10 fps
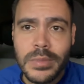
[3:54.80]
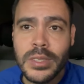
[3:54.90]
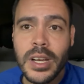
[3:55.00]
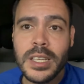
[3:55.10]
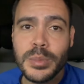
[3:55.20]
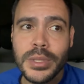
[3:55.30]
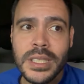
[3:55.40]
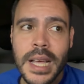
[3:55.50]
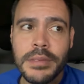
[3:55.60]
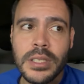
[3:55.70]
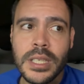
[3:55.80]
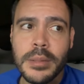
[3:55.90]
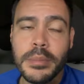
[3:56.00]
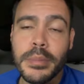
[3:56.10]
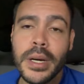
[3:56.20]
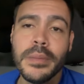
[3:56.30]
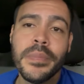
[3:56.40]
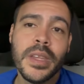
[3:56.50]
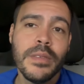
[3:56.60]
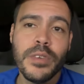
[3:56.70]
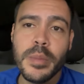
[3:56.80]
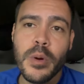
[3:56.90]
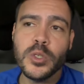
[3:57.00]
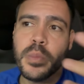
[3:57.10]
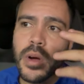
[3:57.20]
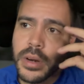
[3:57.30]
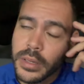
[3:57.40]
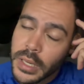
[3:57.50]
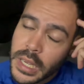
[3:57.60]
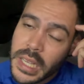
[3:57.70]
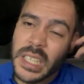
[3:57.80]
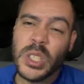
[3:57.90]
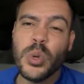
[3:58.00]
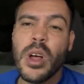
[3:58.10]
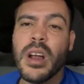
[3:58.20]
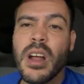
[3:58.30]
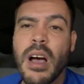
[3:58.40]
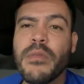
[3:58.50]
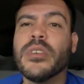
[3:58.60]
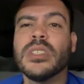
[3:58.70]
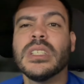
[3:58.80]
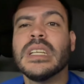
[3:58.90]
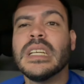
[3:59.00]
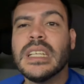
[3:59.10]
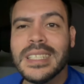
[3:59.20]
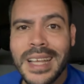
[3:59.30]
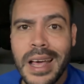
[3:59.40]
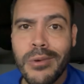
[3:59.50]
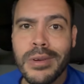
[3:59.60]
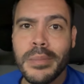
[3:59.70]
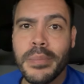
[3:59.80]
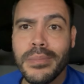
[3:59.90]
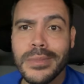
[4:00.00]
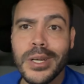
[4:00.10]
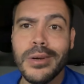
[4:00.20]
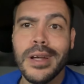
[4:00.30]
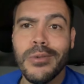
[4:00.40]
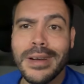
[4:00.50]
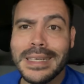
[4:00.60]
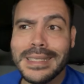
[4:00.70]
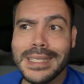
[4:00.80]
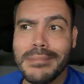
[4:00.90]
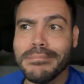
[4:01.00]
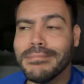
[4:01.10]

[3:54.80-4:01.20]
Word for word: The customer doesn't have to tip, but for the most part, it's two dollar offers that I don't want to. You know, I don't want to accept.